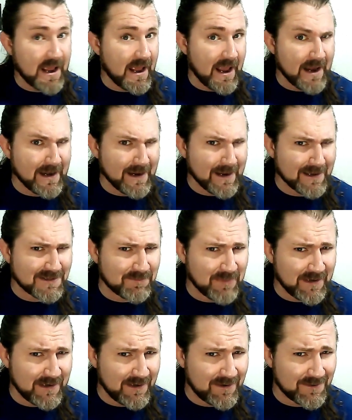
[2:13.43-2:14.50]
NES
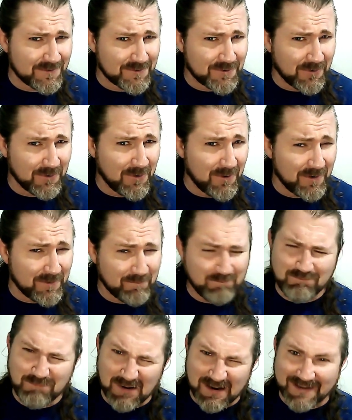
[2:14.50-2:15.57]
mini control
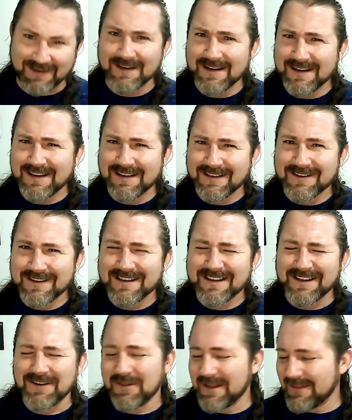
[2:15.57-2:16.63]
cord, but
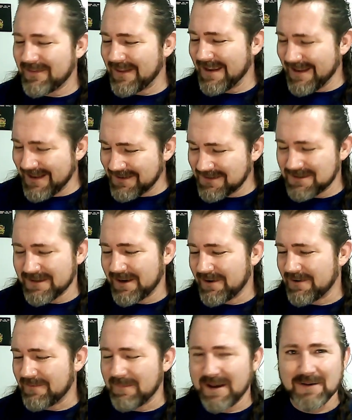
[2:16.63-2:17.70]
they easily could
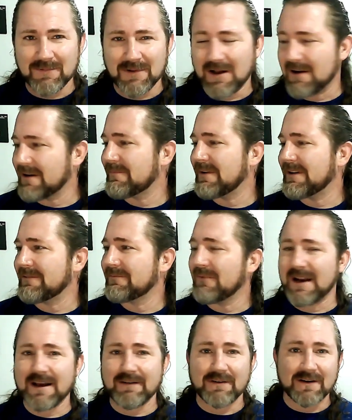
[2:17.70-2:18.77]
have made them longer, but
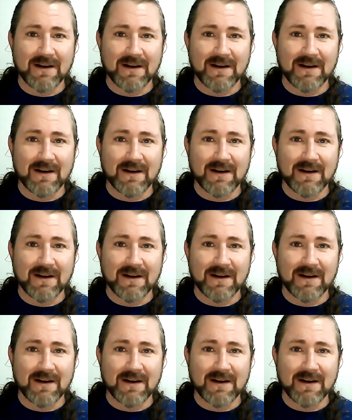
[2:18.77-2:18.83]
whatever.